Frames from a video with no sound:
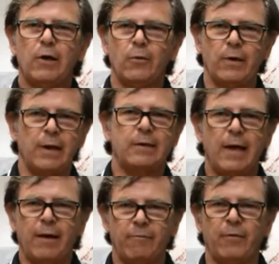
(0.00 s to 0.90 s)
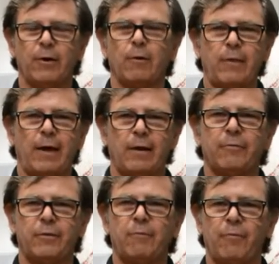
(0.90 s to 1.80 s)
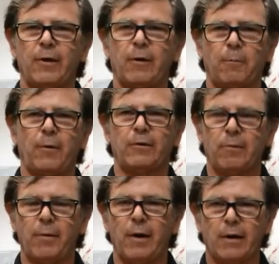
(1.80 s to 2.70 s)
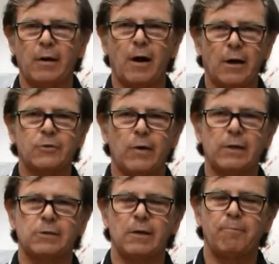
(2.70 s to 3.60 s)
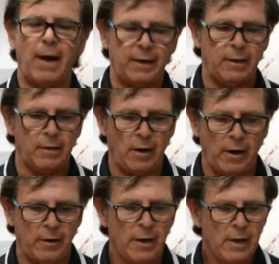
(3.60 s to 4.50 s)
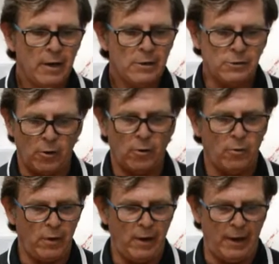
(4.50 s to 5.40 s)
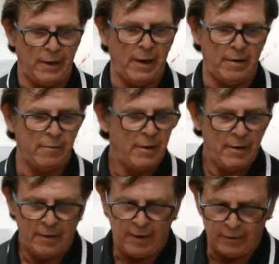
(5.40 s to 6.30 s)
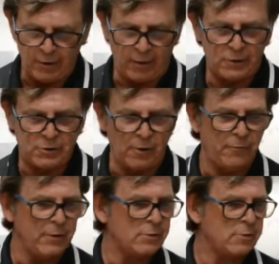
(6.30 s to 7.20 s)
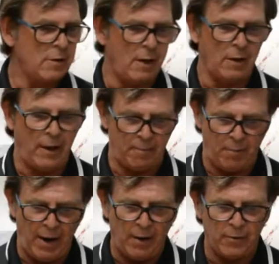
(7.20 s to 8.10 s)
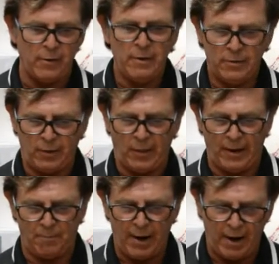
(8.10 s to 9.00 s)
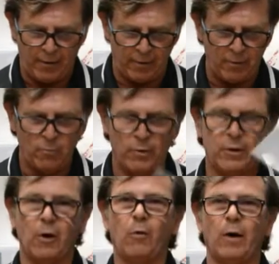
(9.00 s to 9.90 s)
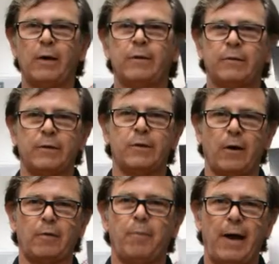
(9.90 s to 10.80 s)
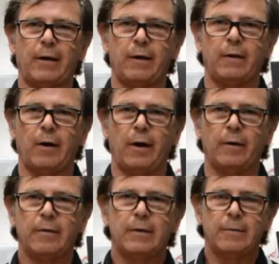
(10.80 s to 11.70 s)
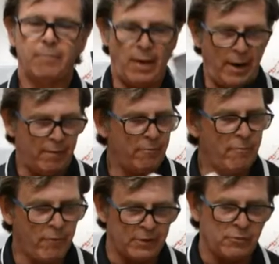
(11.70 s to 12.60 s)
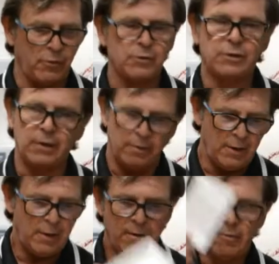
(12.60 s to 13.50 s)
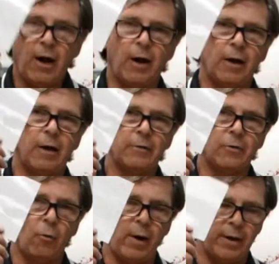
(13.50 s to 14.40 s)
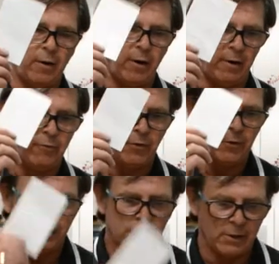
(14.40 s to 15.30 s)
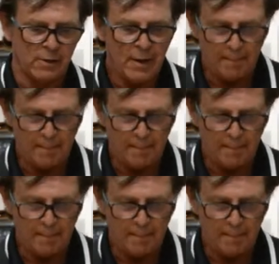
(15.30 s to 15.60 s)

you need that lifted fingerprint to be on a contrasting backing card. So again, a dark surface, a light powder, the light powder would go on the dark backing card, and vice versa on the white card if you're using